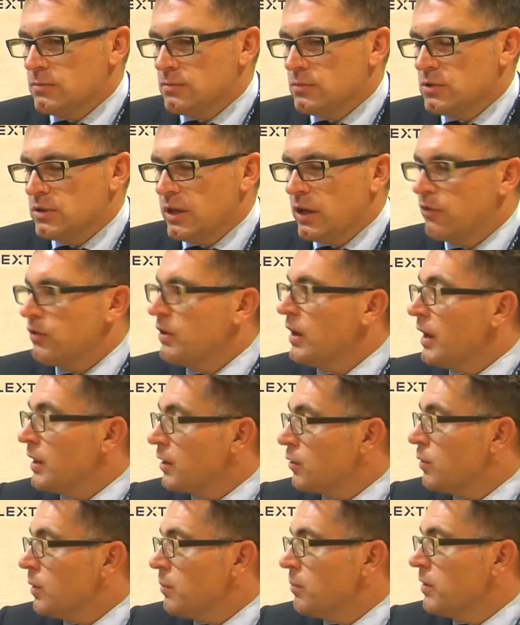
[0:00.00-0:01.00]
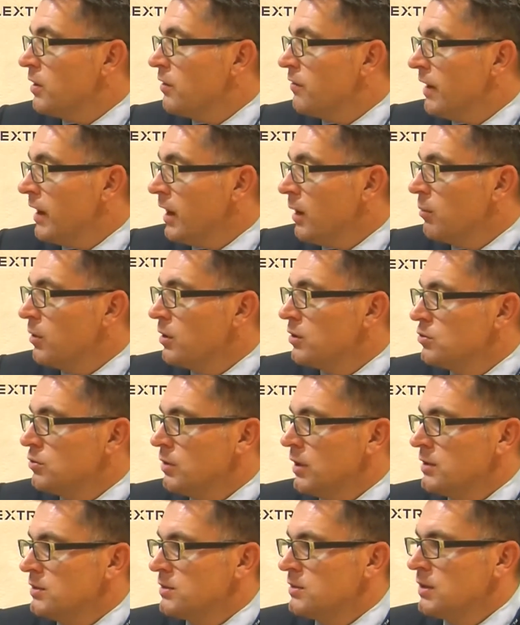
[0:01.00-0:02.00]
state-of-the-art equipment available
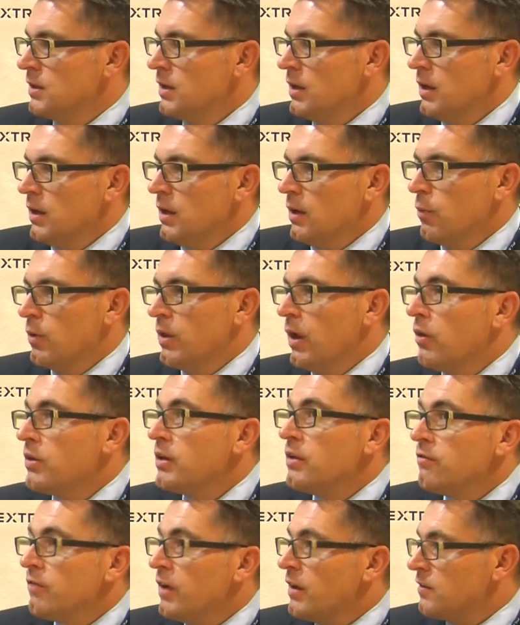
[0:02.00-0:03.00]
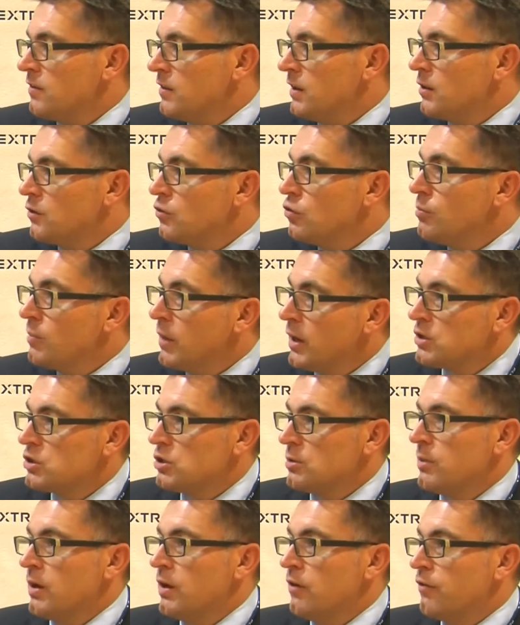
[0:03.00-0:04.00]
to us, without investing too
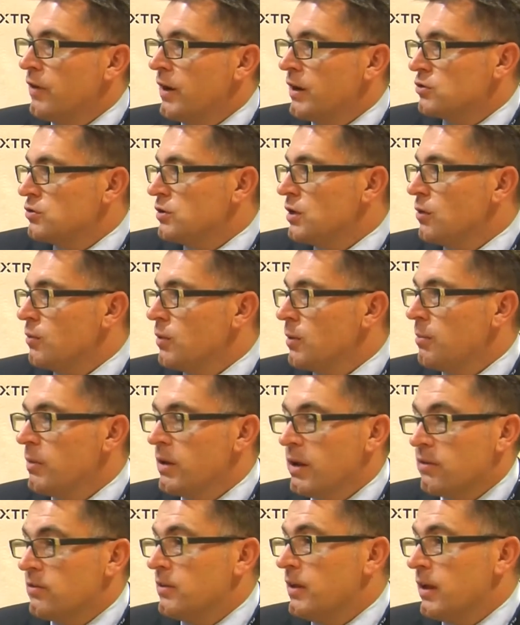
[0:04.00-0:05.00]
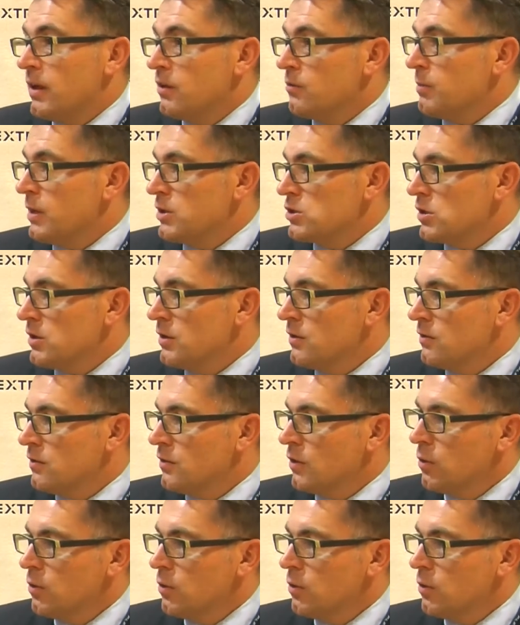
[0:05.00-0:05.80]
much in manufacturing equipment as they are specialists.